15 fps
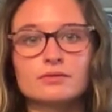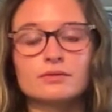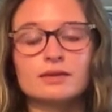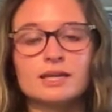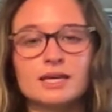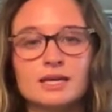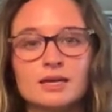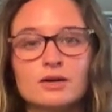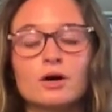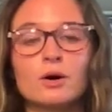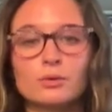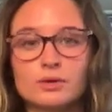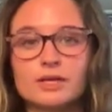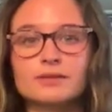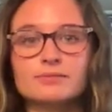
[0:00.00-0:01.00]
the
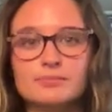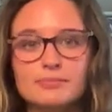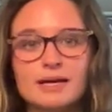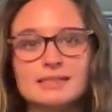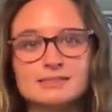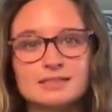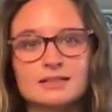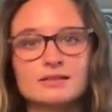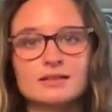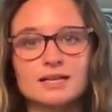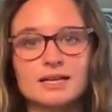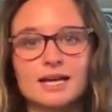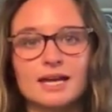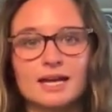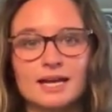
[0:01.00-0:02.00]
colon,
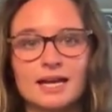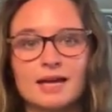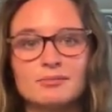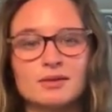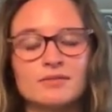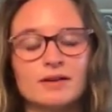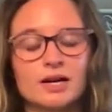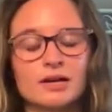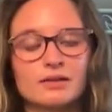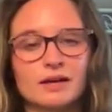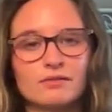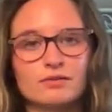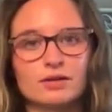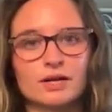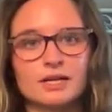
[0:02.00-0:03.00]
basically, and it can be very
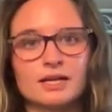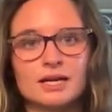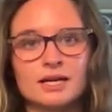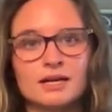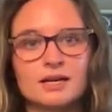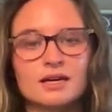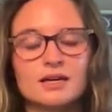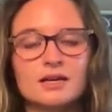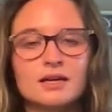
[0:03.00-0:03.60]
life-threatening.